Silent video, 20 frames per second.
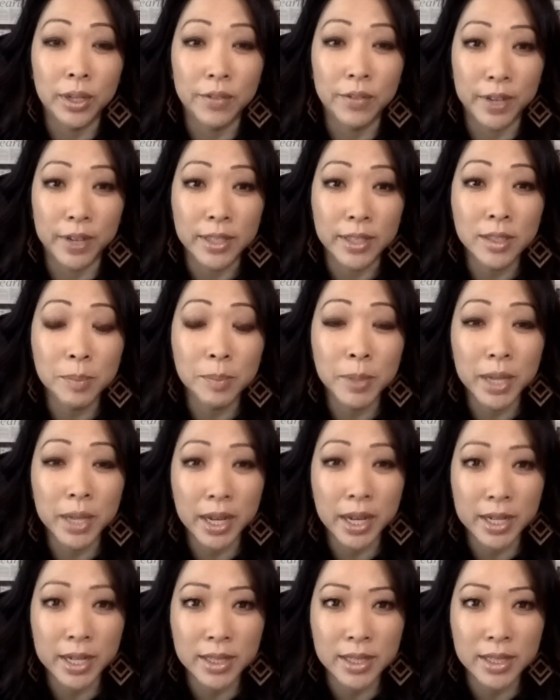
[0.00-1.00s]
events
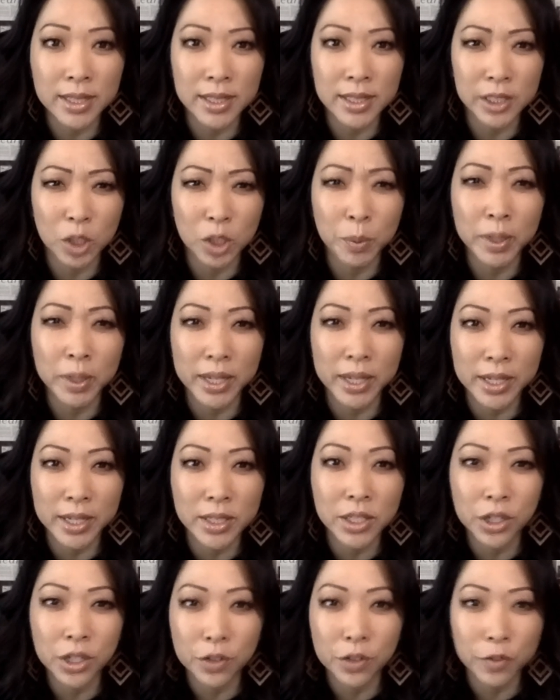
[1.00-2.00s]
because it's a little bit
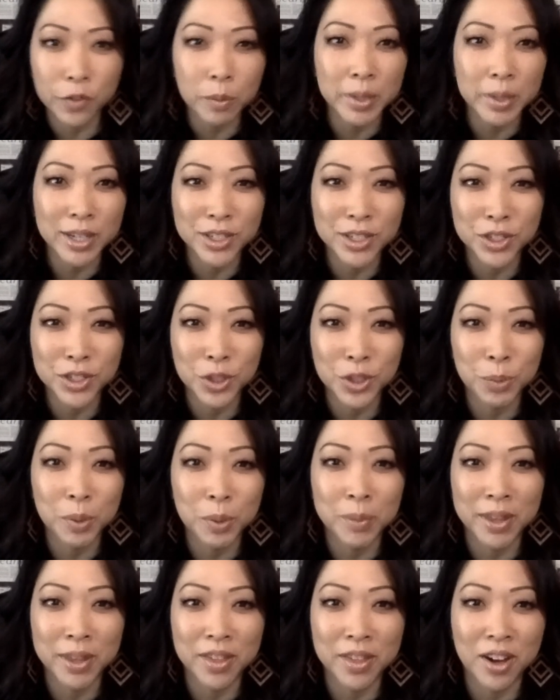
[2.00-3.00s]
easier for me to
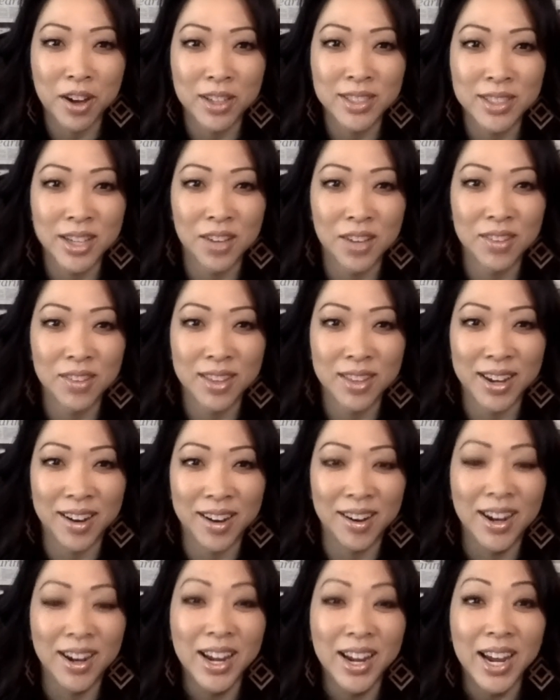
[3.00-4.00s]
put my thoughts out
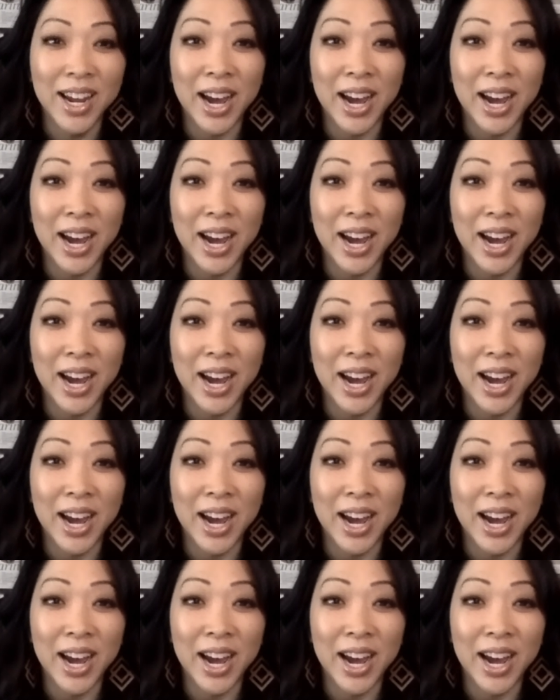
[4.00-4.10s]
there.